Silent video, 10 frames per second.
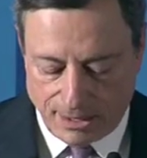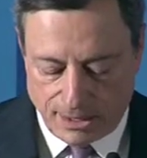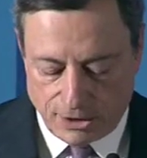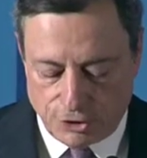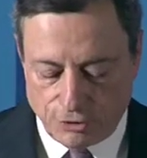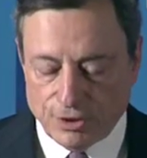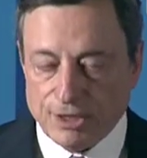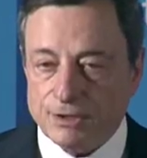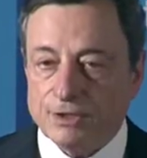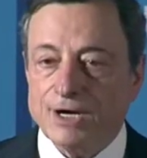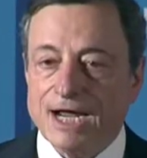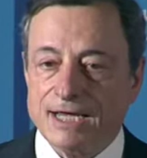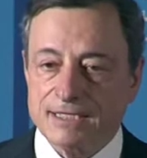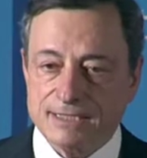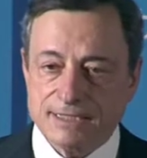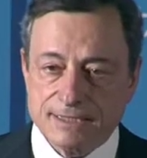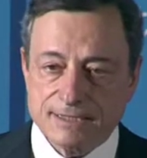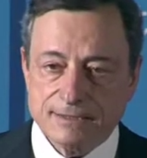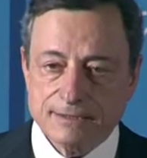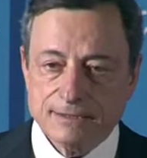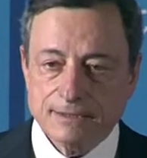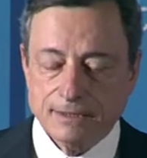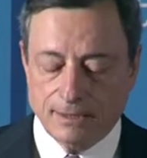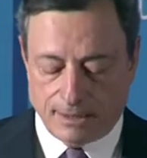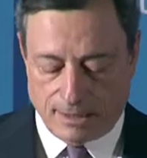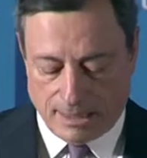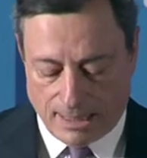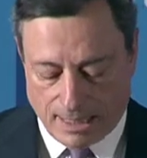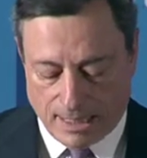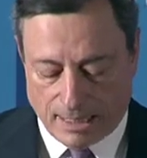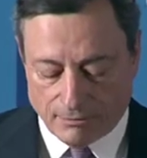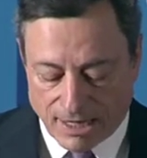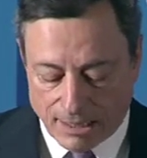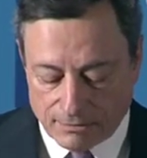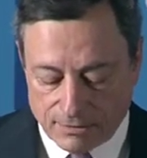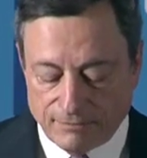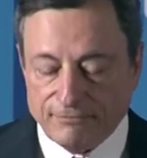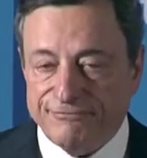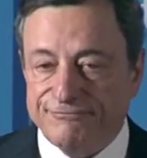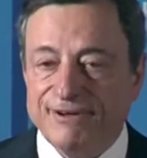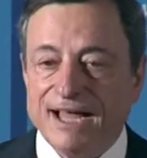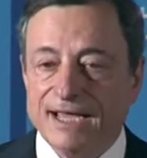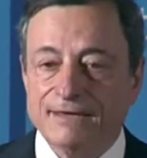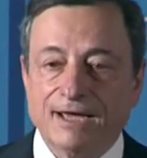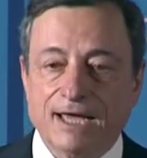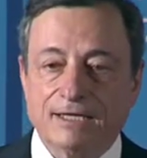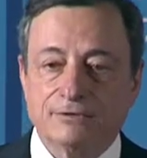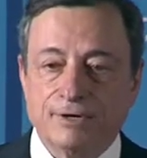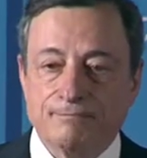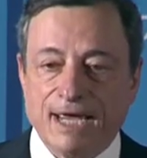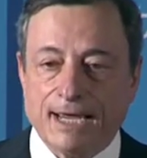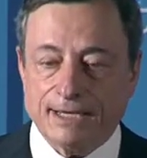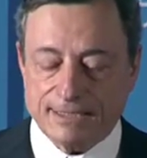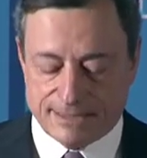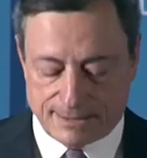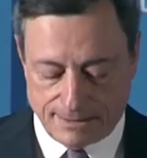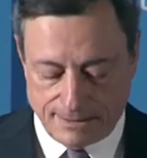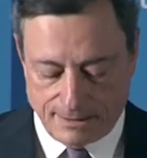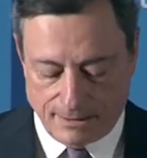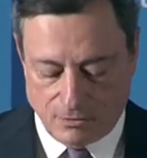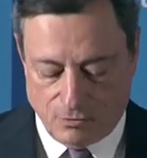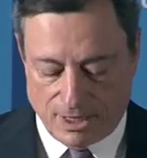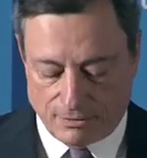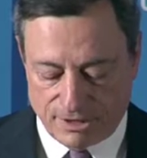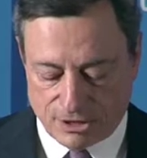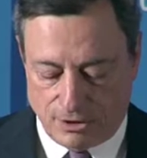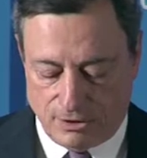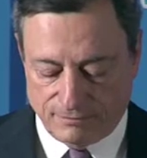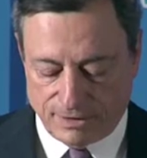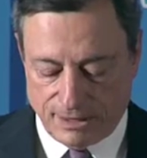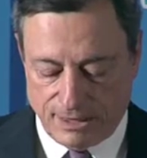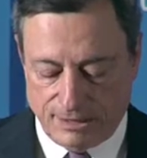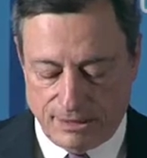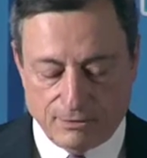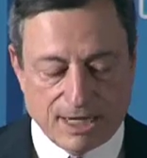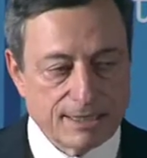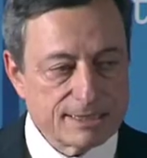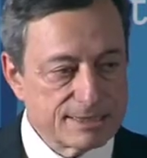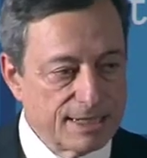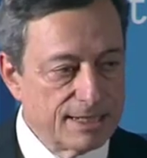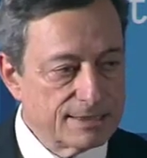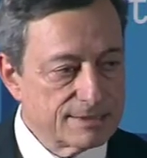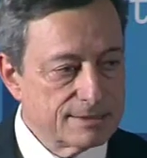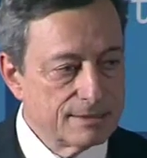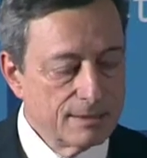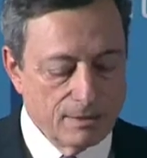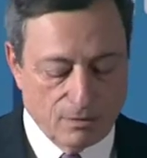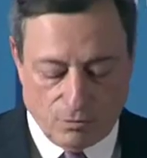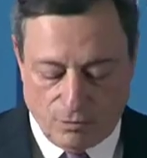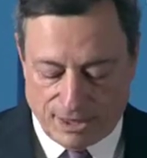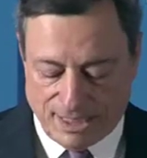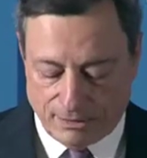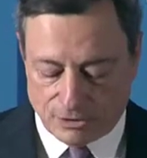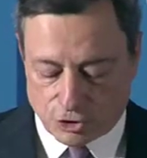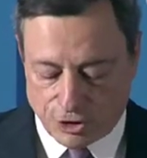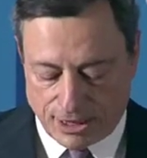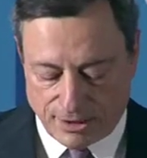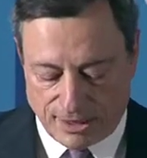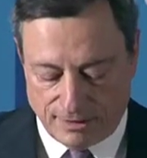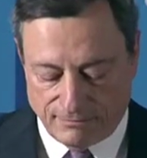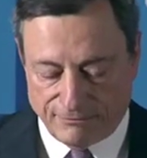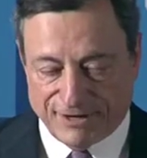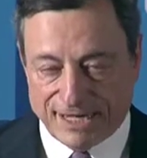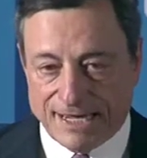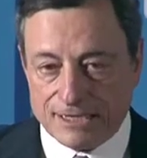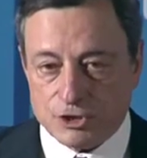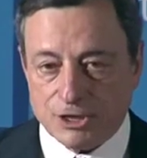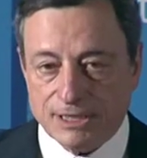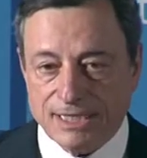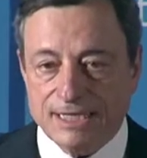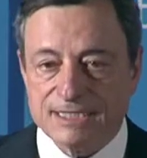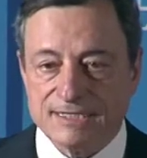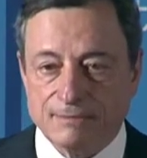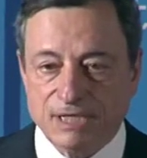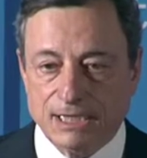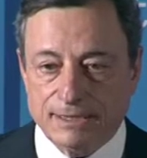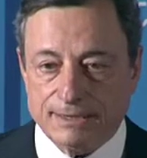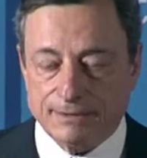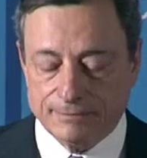During the crisis, around 500 banks were resolved in the United States without triggering financial instability.